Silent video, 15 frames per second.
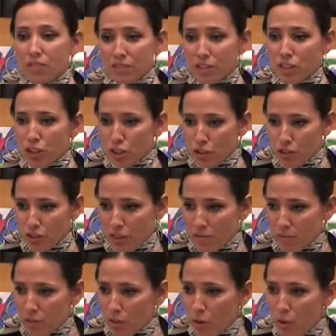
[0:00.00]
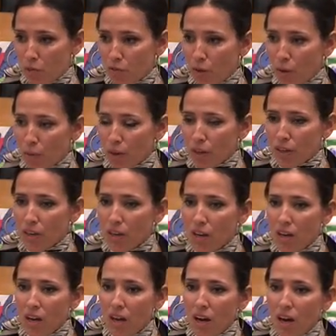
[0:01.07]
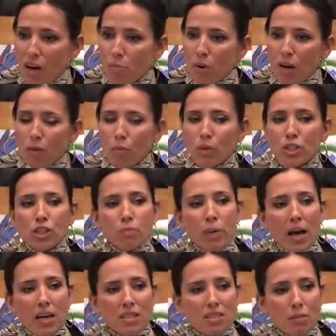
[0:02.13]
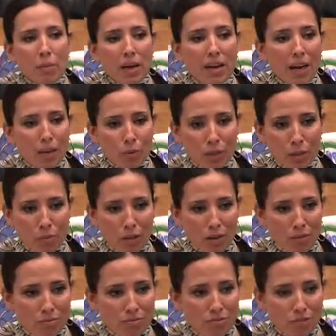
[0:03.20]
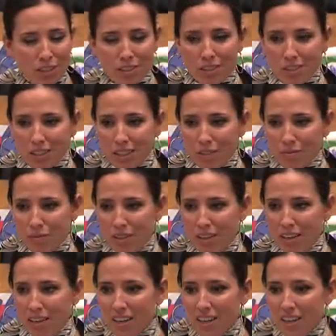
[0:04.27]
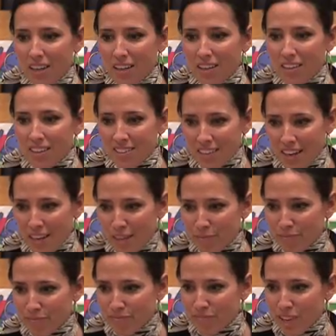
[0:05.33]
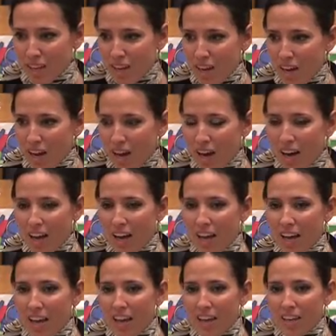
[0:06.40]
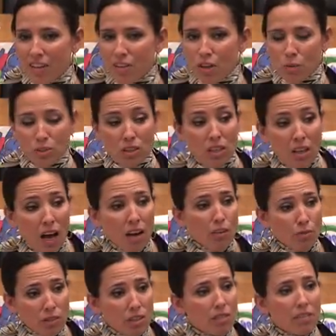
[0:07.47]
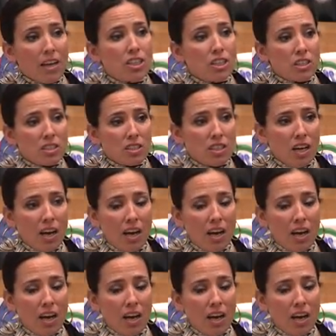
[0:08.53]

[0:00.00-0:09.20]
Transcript: of these children going forward. But we just passed a pay equity bill recently in the Senate. And there was a lot of really righteous